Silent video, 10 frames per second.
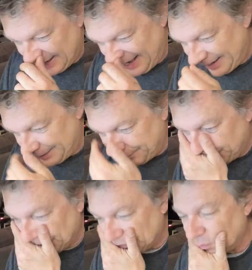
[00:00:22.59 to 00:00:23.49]

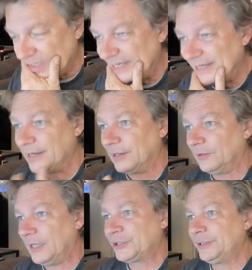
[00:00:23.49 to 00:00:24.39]
And between
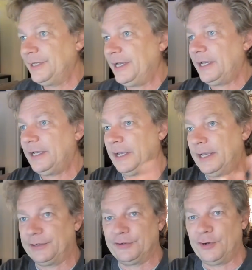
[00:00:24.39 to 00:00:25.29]
Election Day
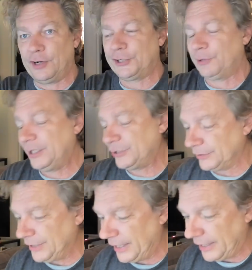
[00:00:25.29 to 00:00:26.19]
and
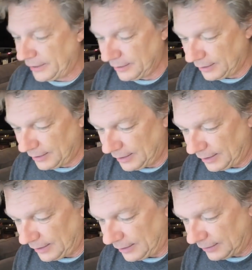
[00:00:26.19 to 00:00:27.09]
Inauguration Day
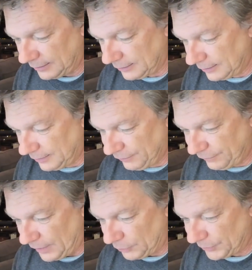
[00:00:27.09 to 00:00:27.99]
uh,
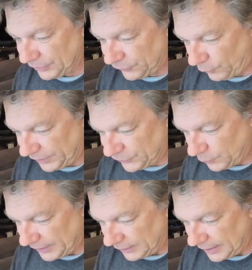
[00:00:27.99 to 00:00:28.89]
following the
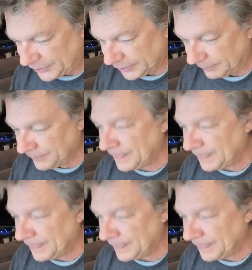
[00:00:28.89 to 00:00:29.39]
2020 election.